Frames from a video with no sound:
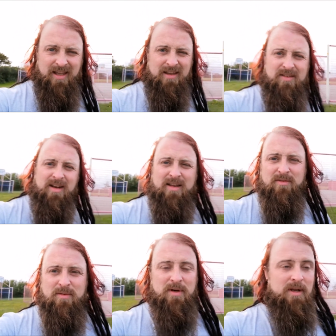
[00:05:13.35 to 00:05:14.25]
Evening
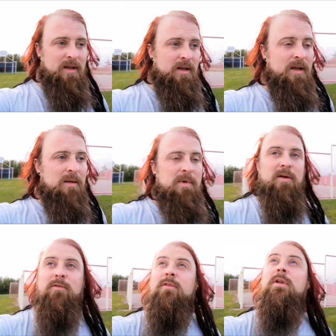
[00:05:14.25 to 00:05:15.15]
everyone. I'm
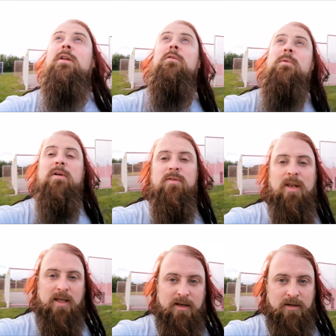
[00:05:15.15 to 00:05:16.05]
out for a little bit of a
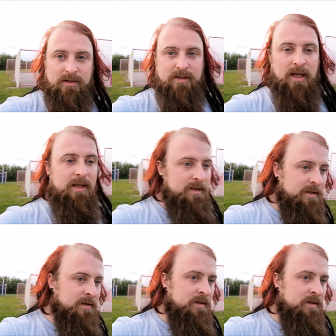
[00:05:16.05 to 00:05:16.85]
late night skate.